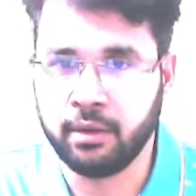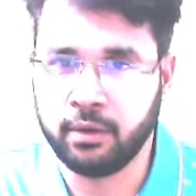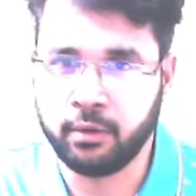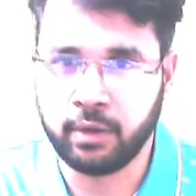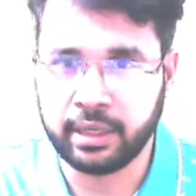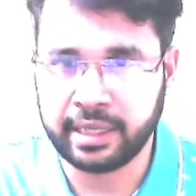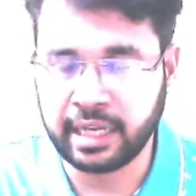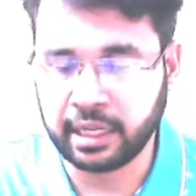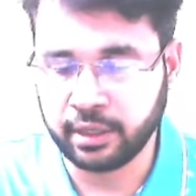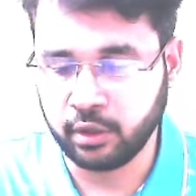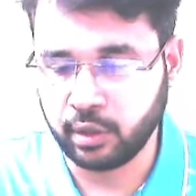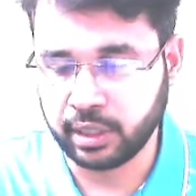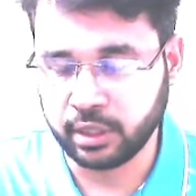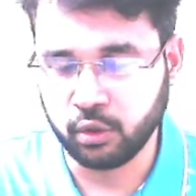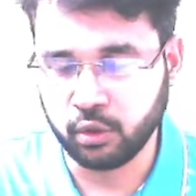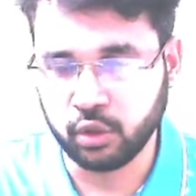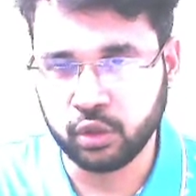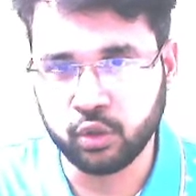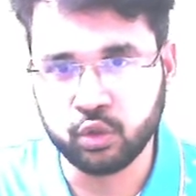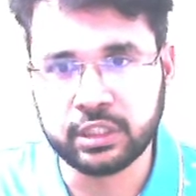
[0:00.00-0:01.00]
yeah, you are
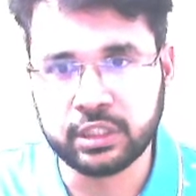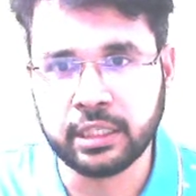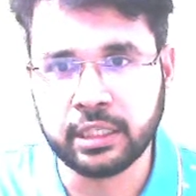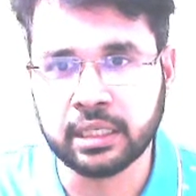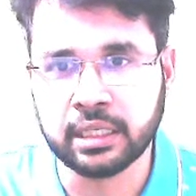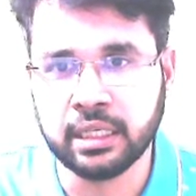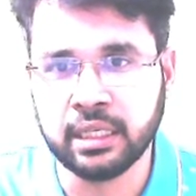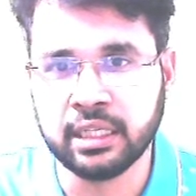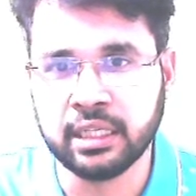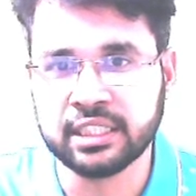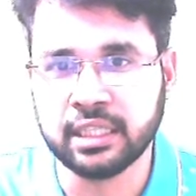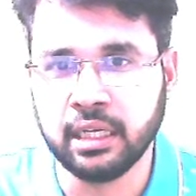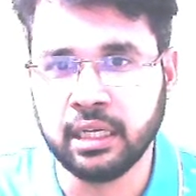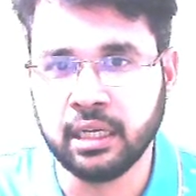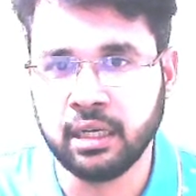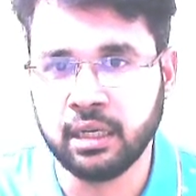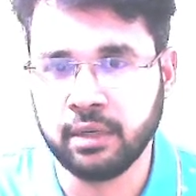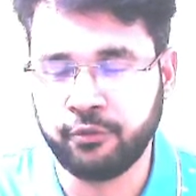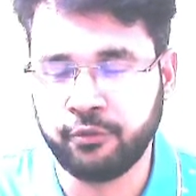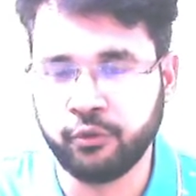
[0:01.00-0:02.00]
using
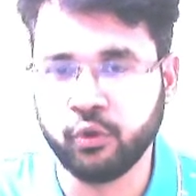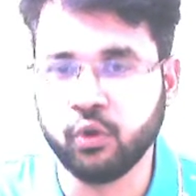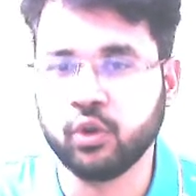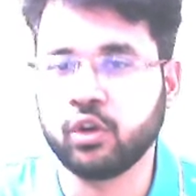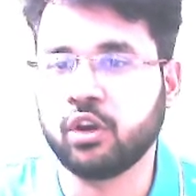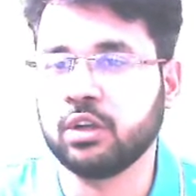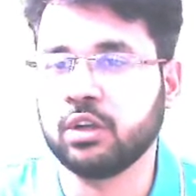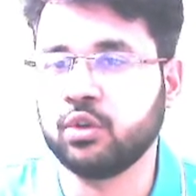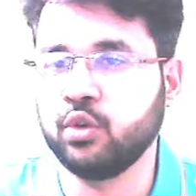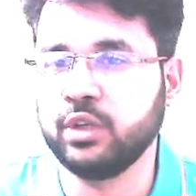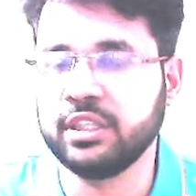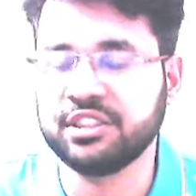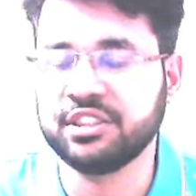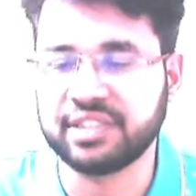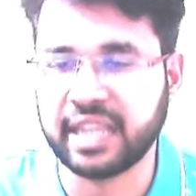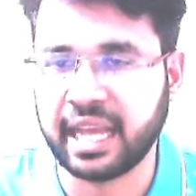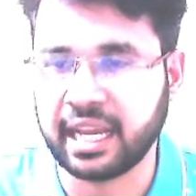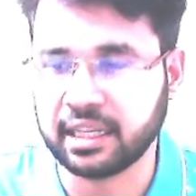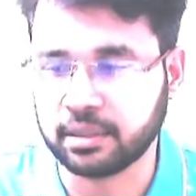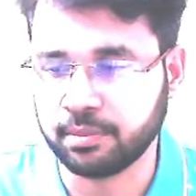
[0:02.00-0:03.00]
a phone or doing
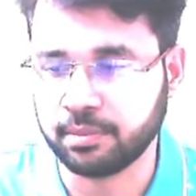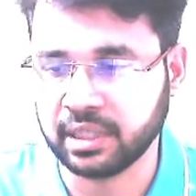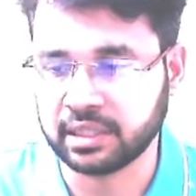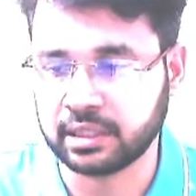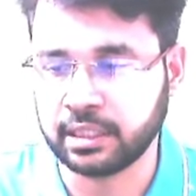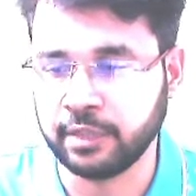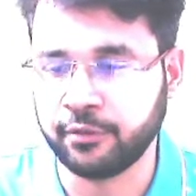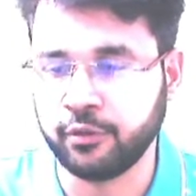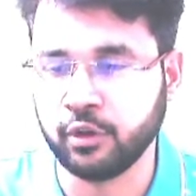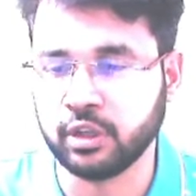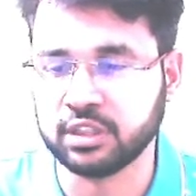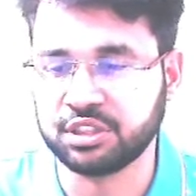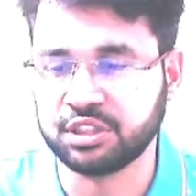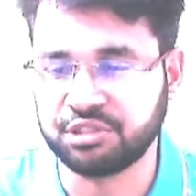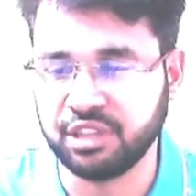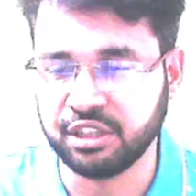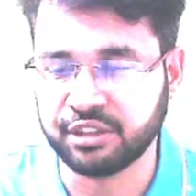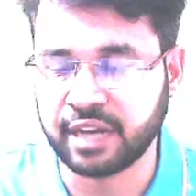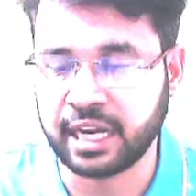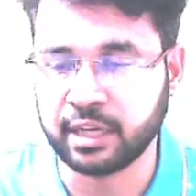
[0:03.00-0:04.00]
snack, but if you are
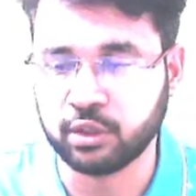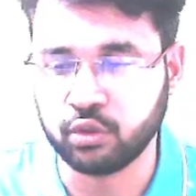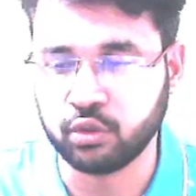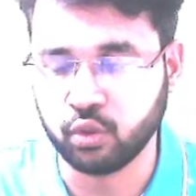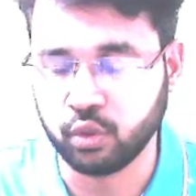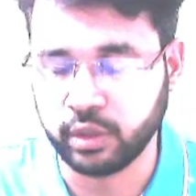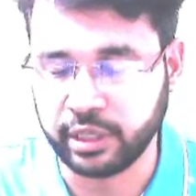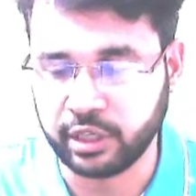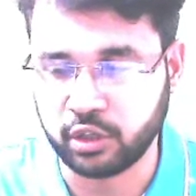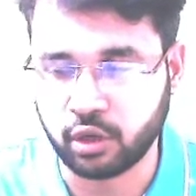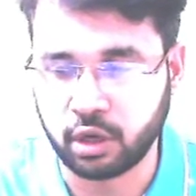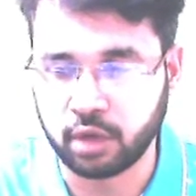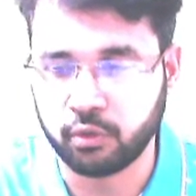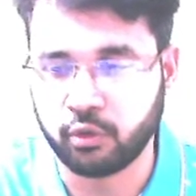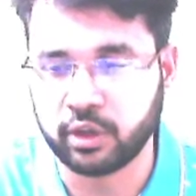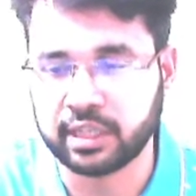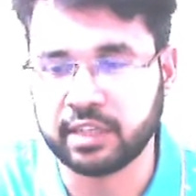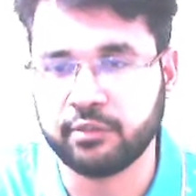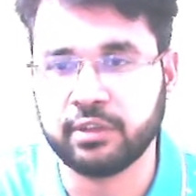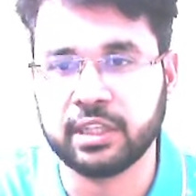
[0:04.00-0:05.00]
still trying to recall
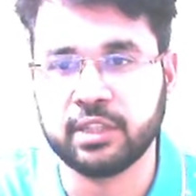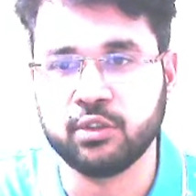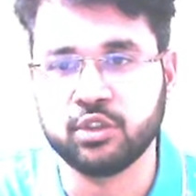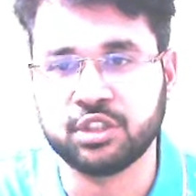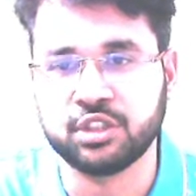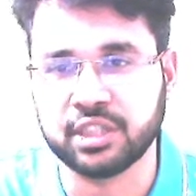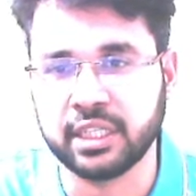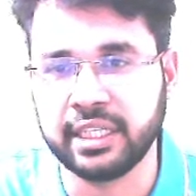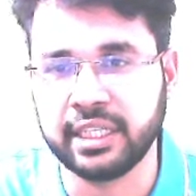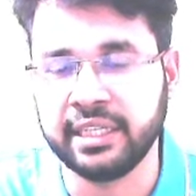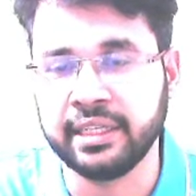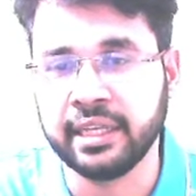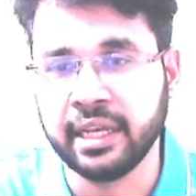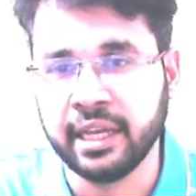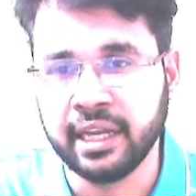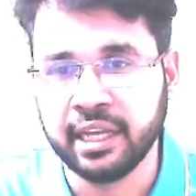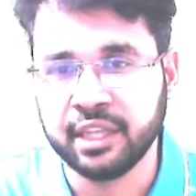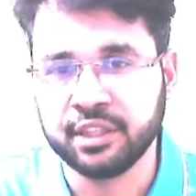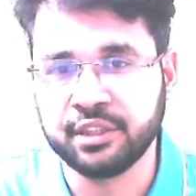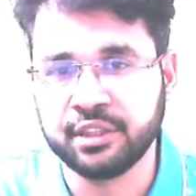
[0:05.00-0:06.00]
whatever you studied,
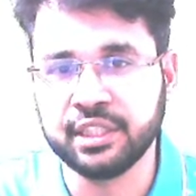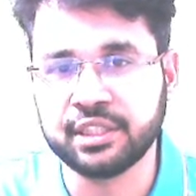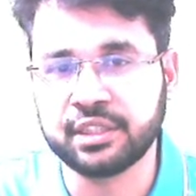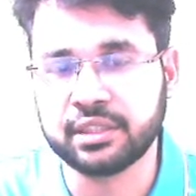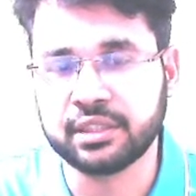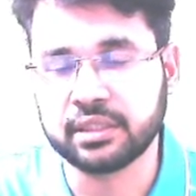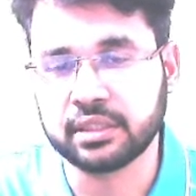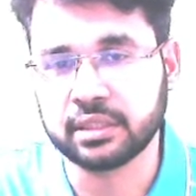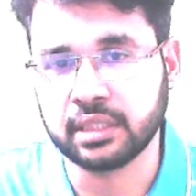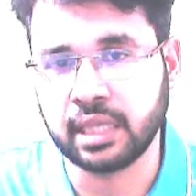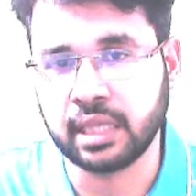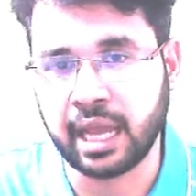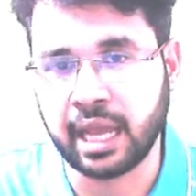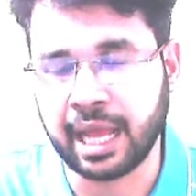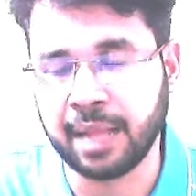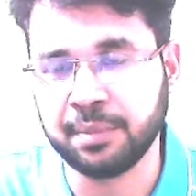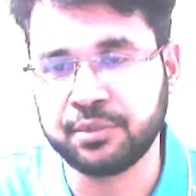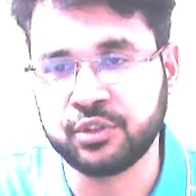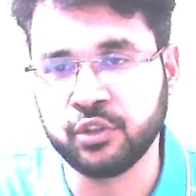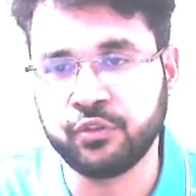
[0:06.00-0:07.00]
this
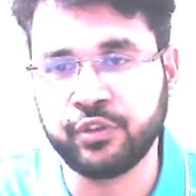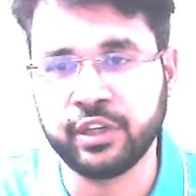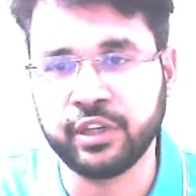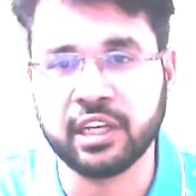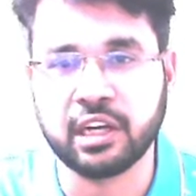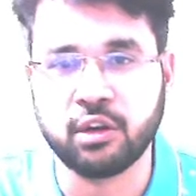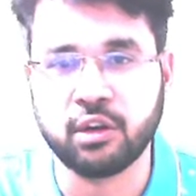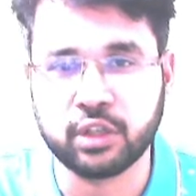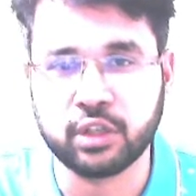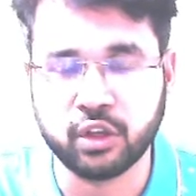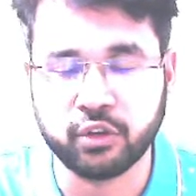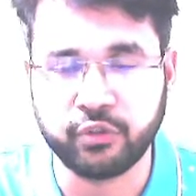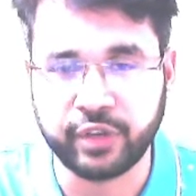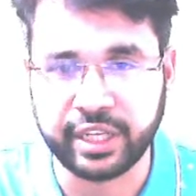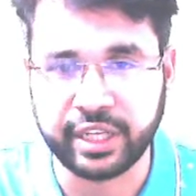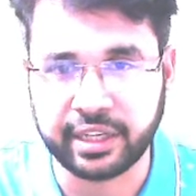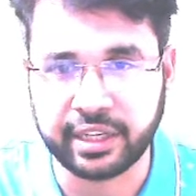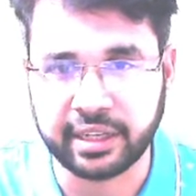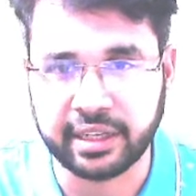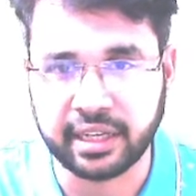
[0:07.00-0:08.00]
helps you figure out your
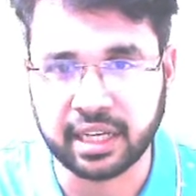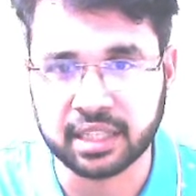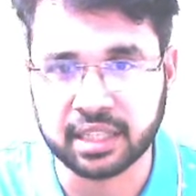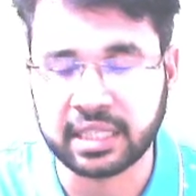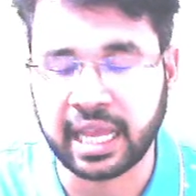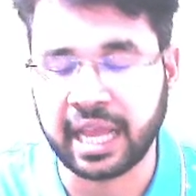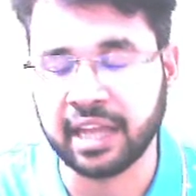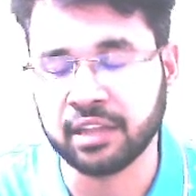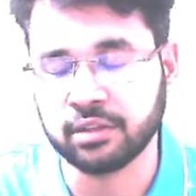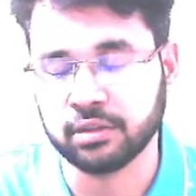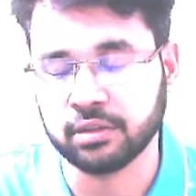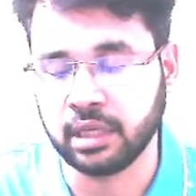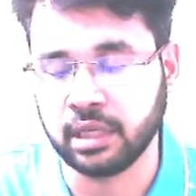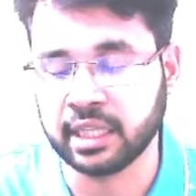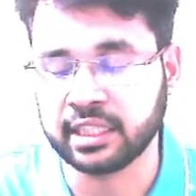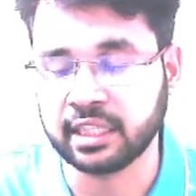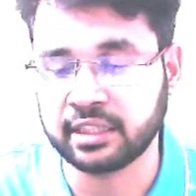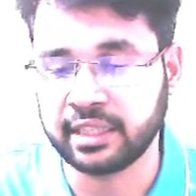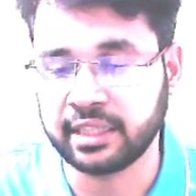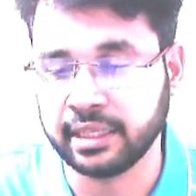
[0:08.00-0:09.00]
weak areas. And
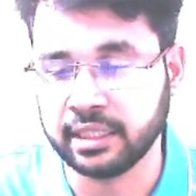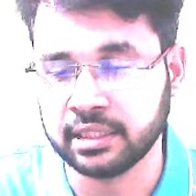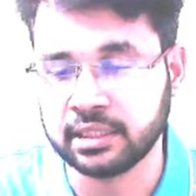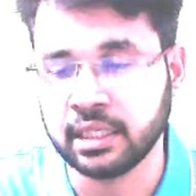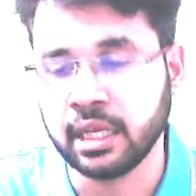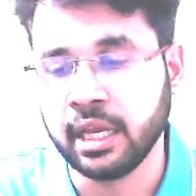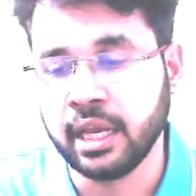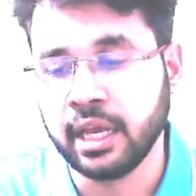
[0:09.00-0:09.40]
other thing is,